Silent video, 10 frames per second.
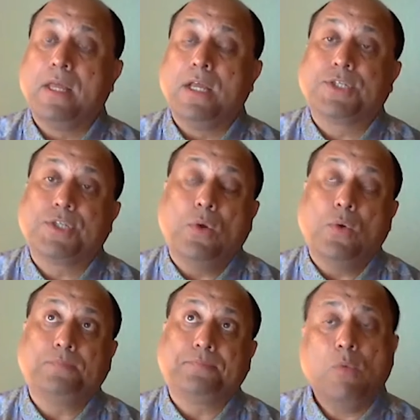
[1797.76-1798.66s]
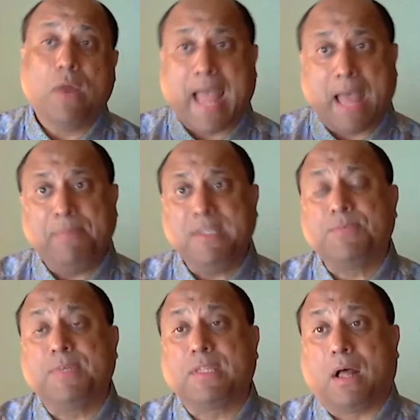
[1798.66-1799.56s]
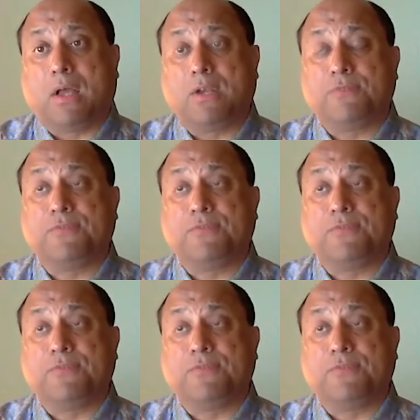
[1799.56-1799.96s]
So what happens with all of